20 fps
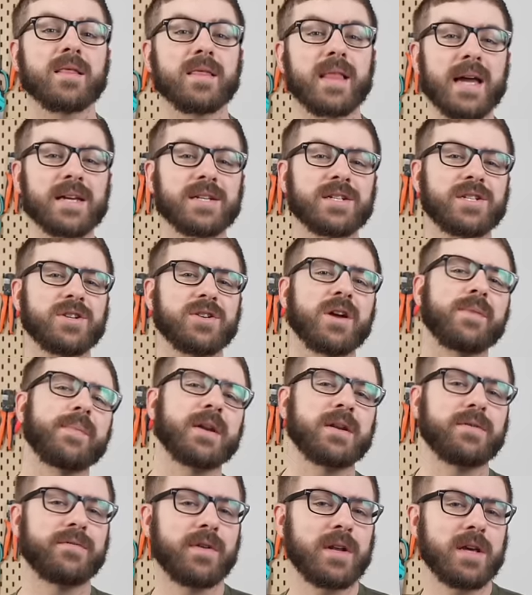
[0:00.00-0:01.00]
Last year I
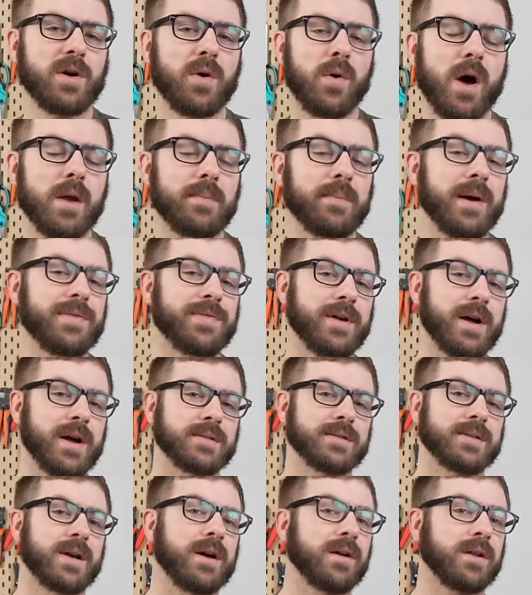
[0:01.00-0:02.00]
made a video on my
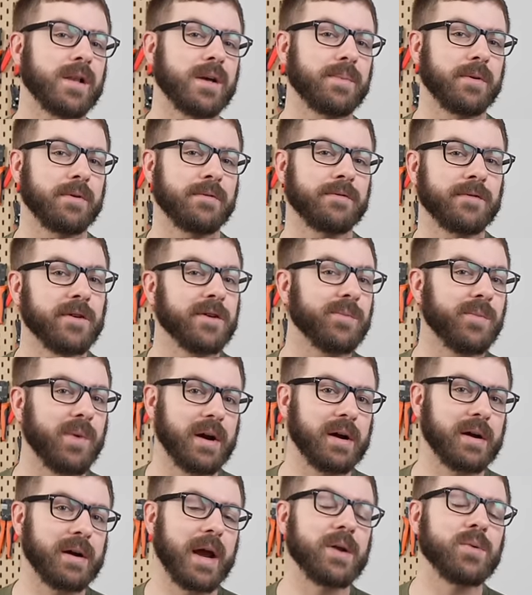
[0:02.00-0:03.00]
thoughts on Klipper
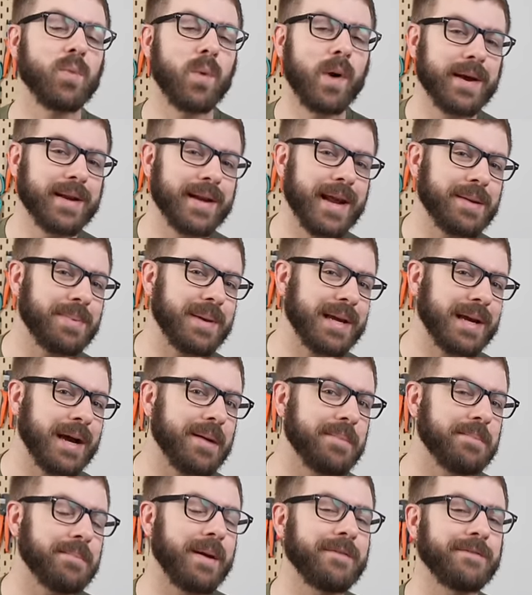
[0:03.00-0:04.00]
firmware and why it had
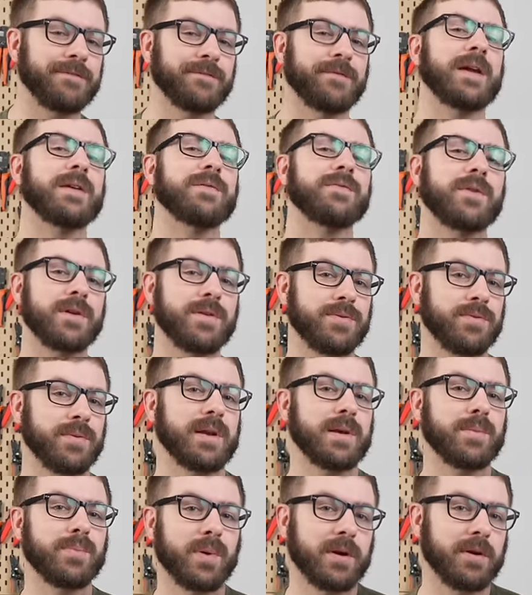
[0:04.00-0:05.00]
become my favorite
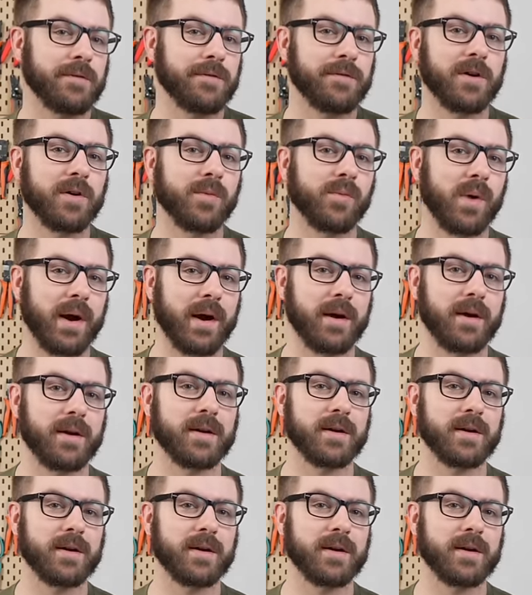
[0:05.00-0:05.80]
3D printer firmware.